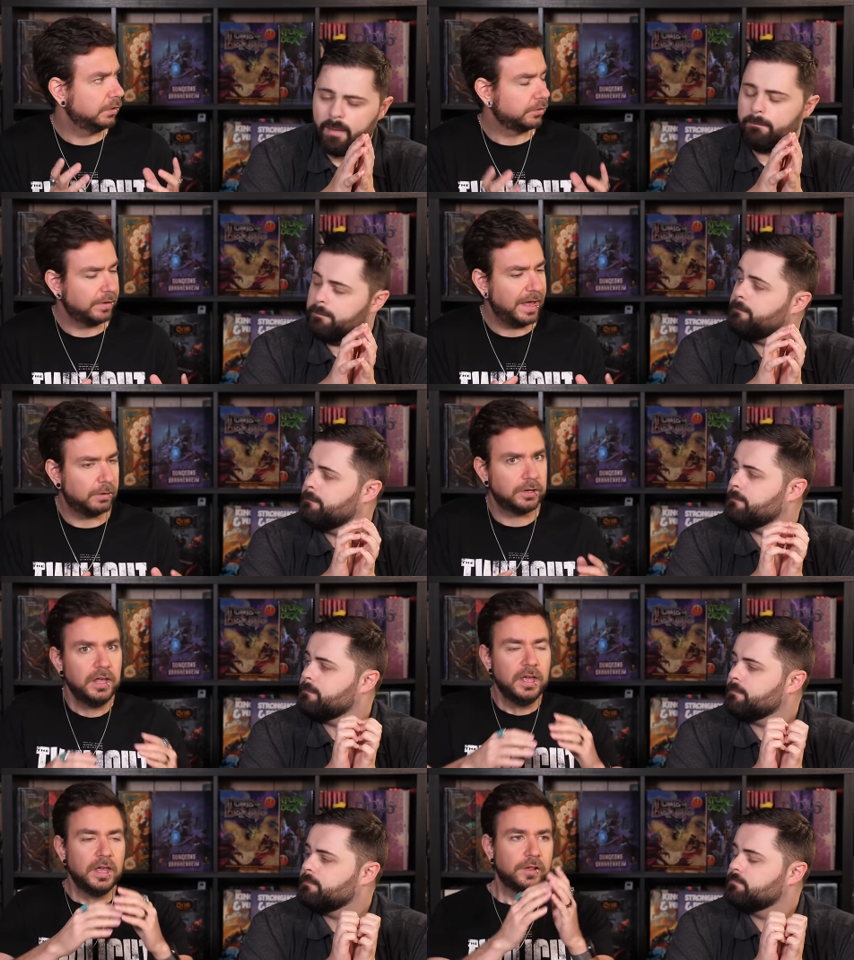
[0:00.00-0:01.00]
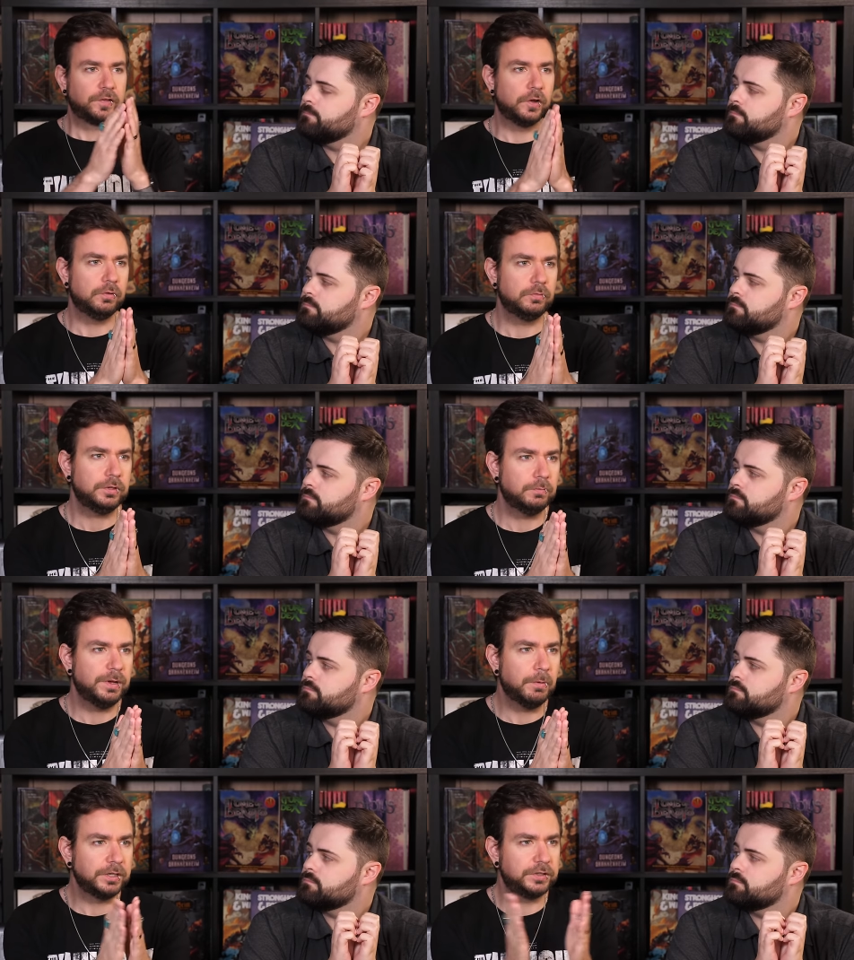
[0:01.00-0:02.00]
Speaker 1: yeah. ground. So we
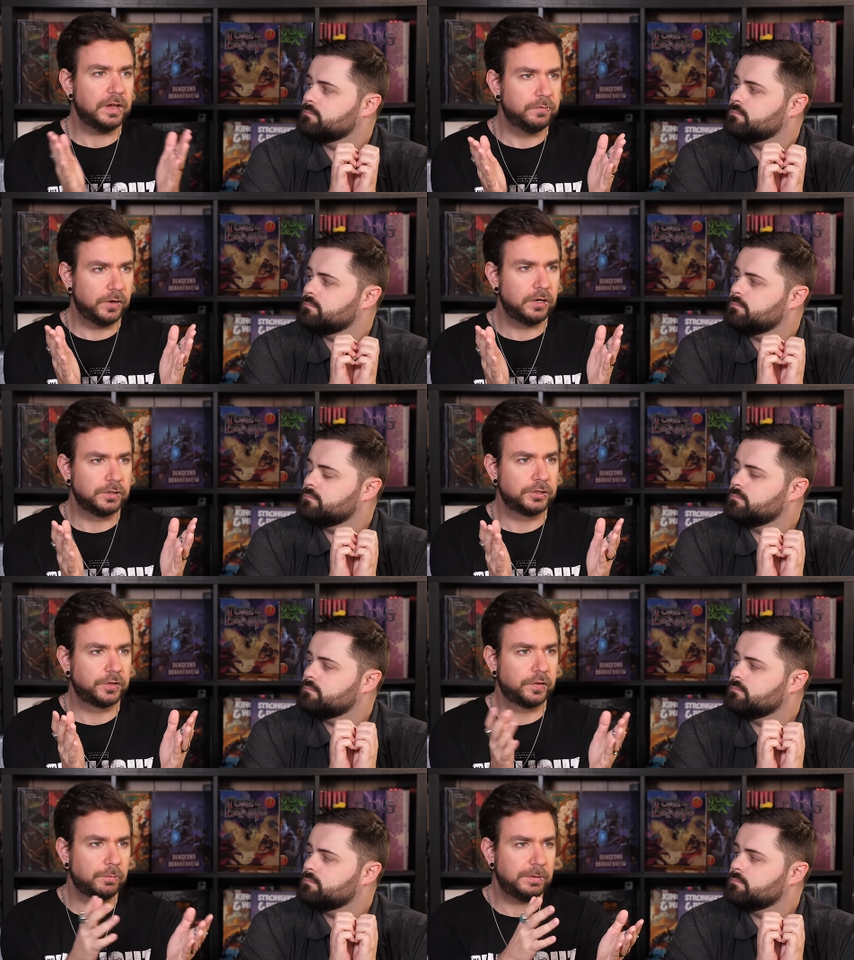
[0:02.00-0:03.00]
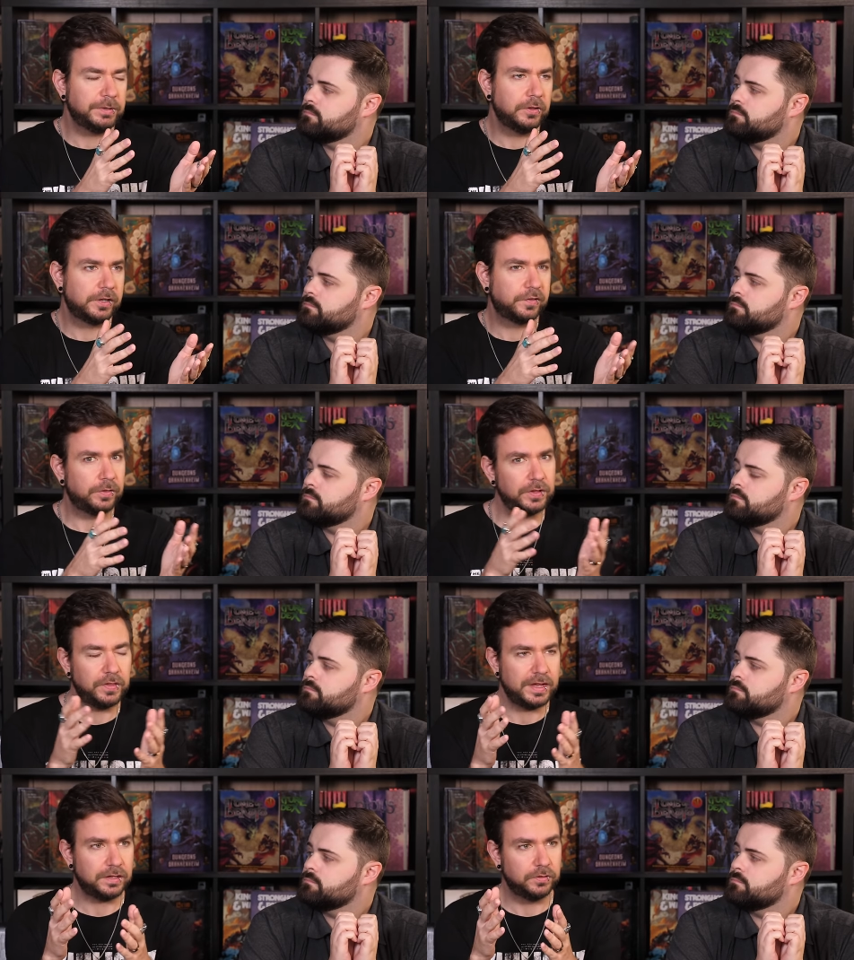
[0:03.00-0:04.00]
want to diverge. So when we look at something
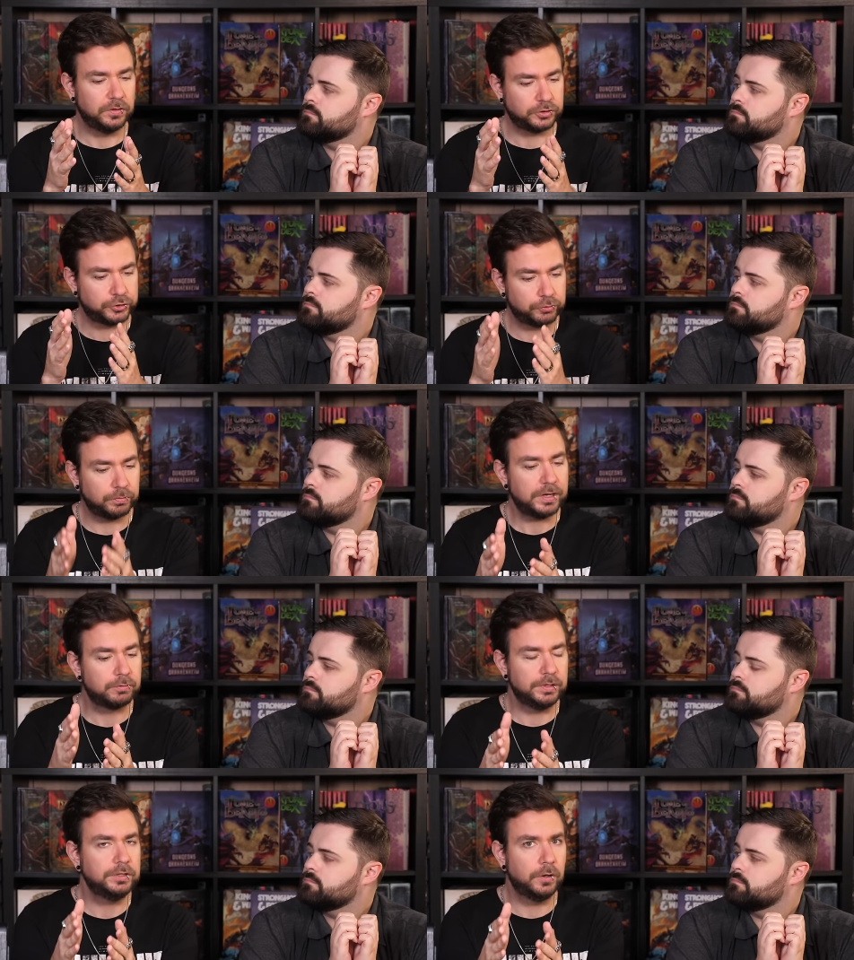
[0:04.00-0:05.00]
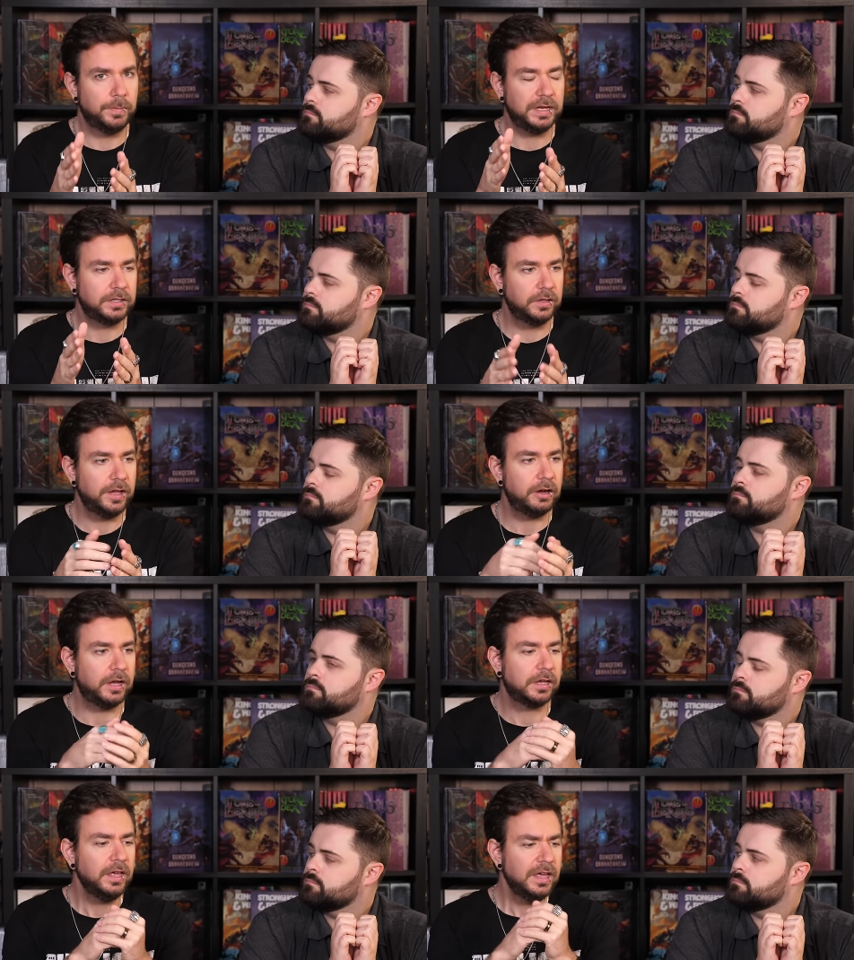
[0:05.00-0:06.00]
like the trickery domain
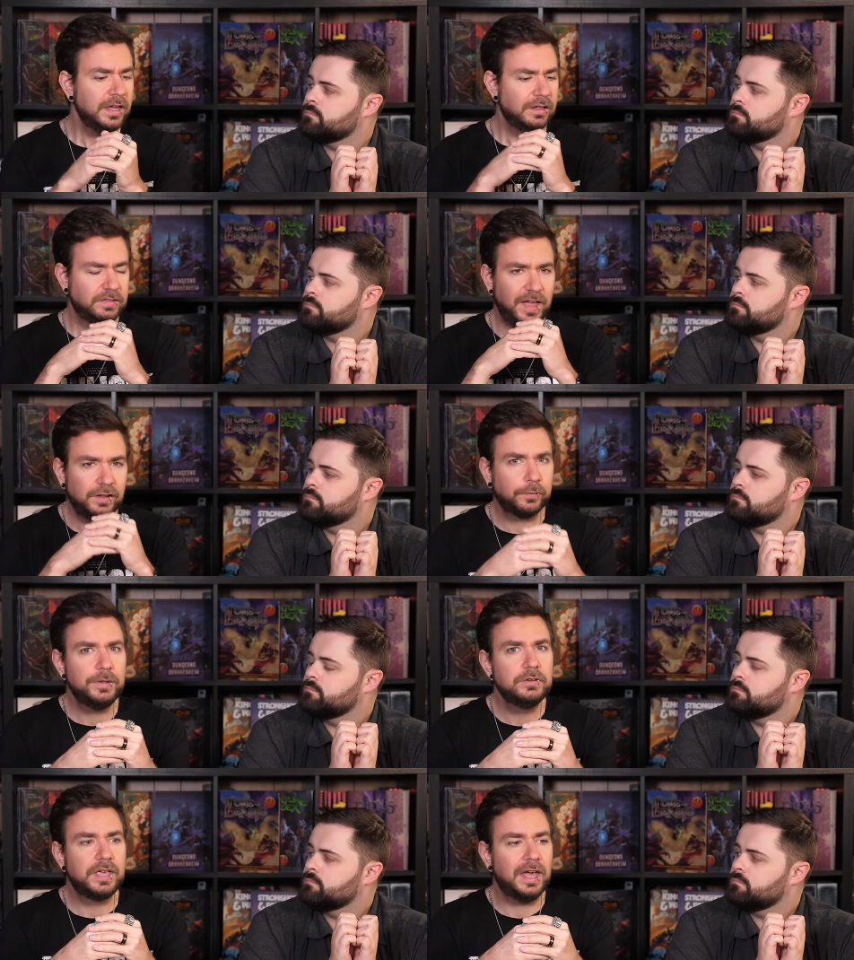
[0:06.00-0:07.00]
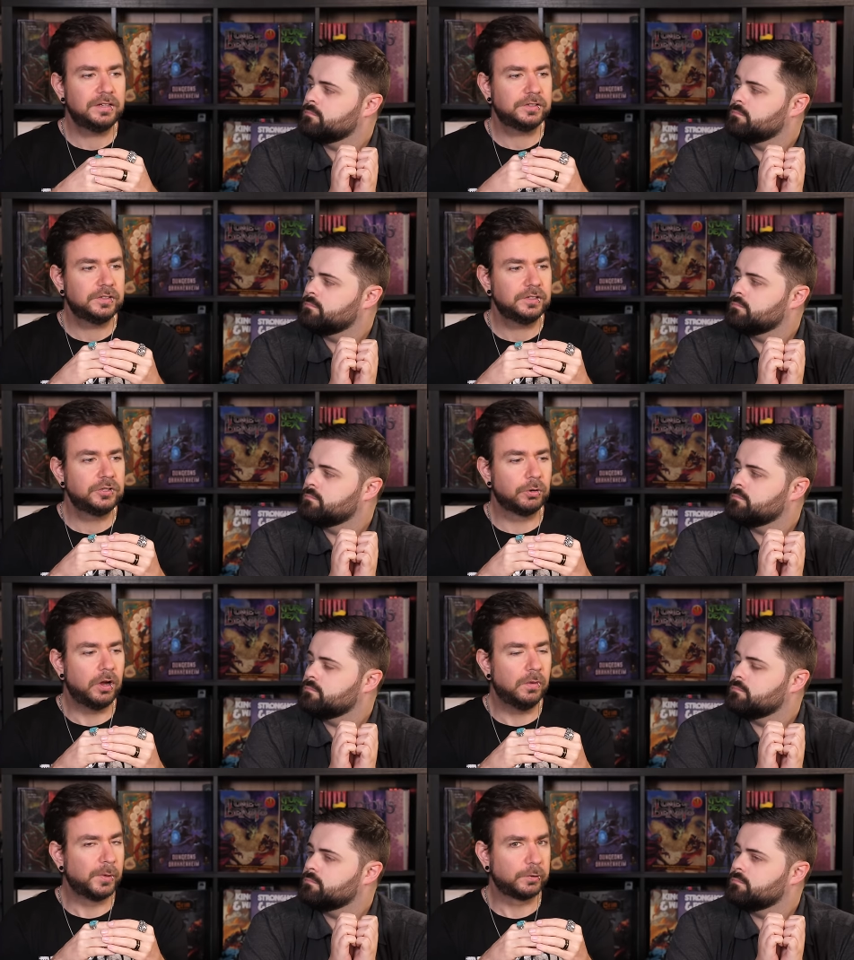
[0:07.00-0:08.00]
cleric, that's where you get your
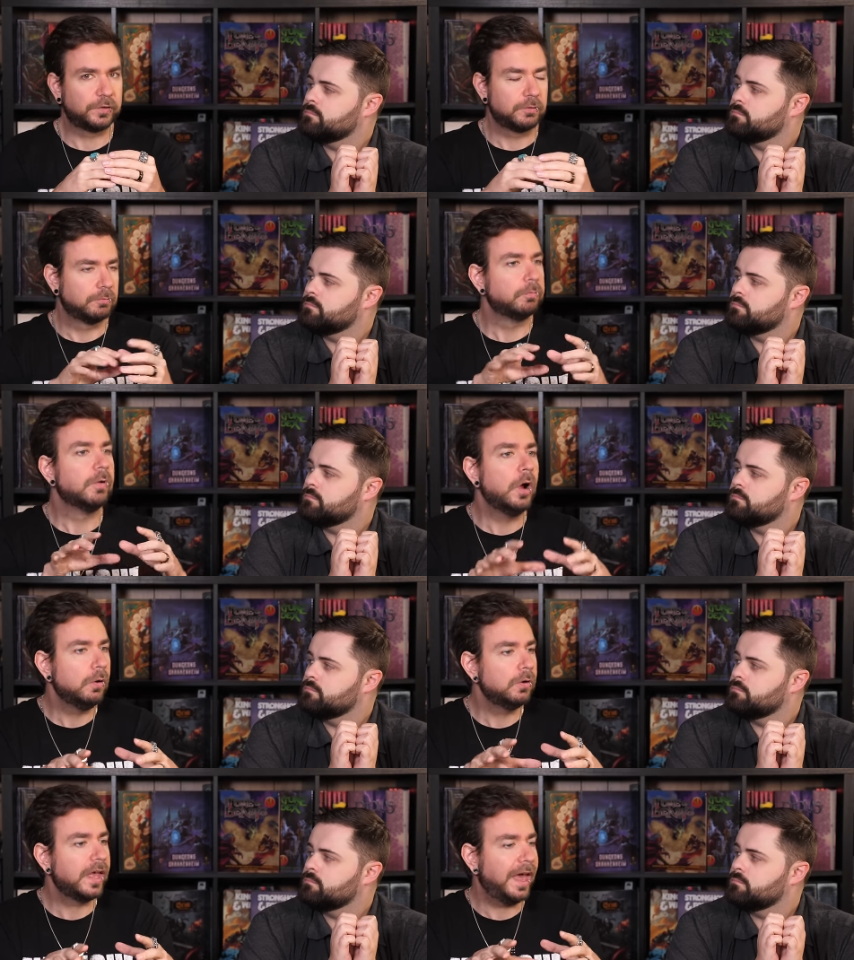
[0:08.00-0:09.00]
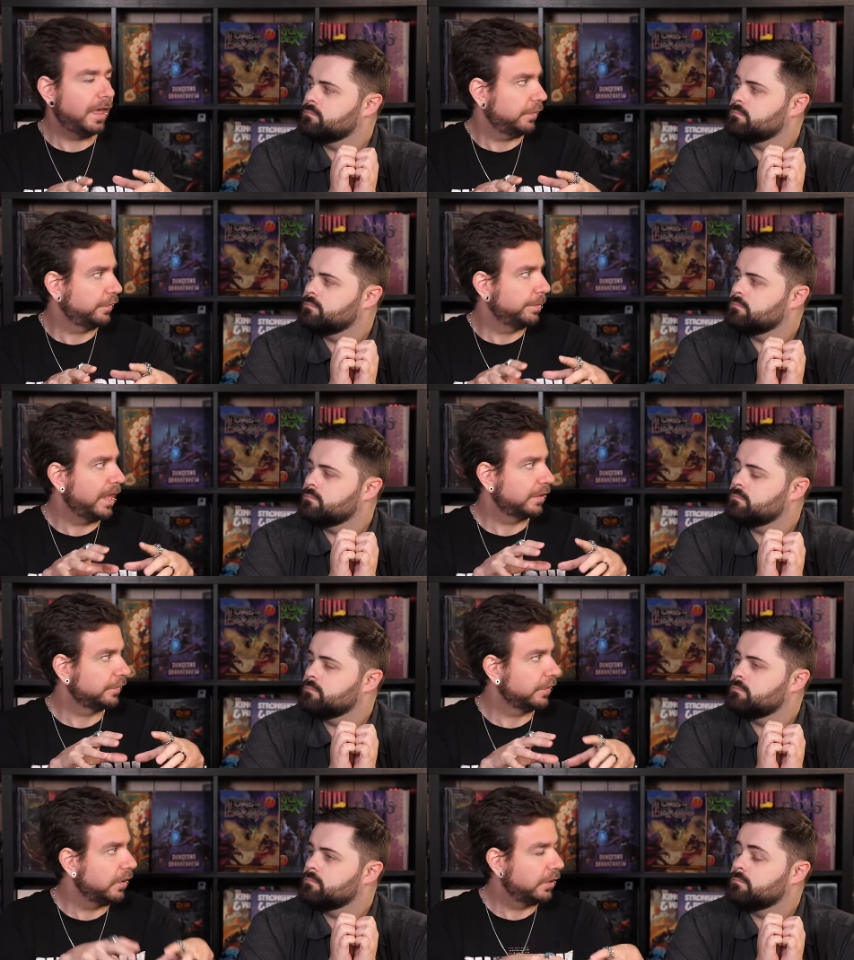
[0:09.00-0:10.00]
almost rogue
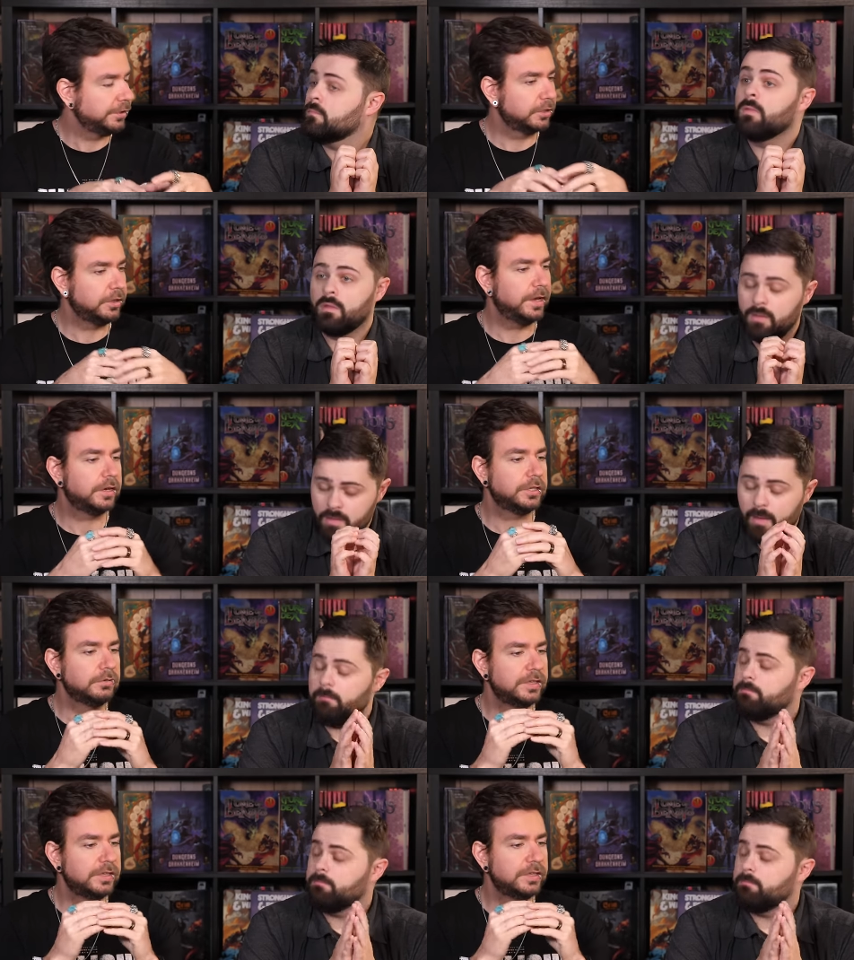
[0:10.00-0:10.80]
aspects on your cleric. Yeah. You